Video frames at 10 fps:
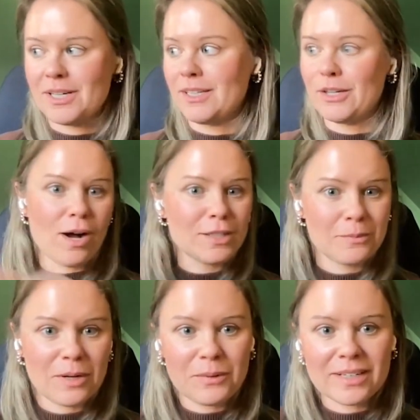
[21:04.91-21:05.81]
And I
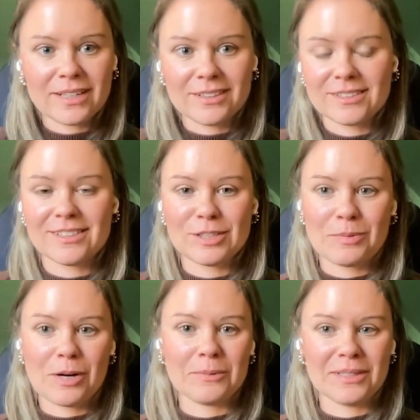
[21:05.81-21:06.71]
walked my way down to the
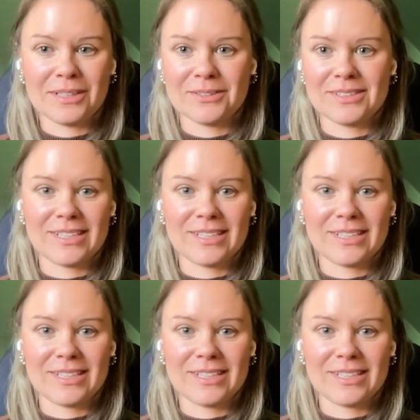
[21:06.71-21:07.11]
department and I was